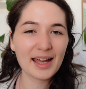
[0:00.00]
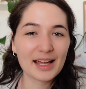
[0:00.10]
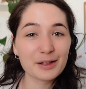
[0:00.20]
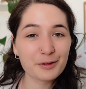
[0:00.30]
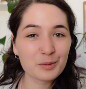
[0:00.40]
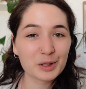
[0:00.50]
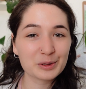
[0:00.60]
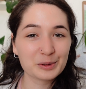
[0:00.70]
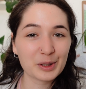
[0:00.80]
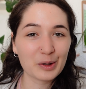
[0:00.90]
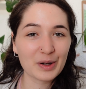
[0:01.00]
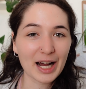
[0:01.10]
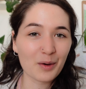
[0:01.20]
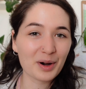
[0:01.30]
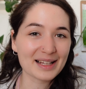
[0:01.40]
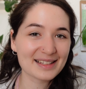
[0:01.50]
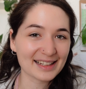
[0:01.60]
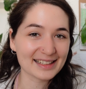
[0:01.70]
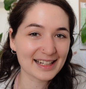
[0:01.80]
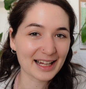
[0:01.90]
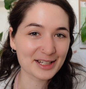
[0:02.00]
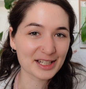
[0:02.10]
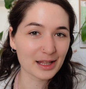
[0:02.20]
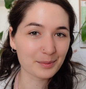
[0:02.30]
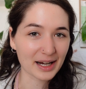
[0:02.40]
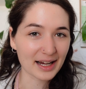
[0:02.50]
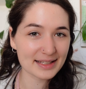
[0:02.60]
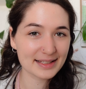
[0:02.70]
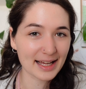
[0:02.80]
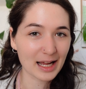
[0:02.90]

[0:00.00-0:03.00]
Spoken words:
And if you want to know how I studied kanji in the past,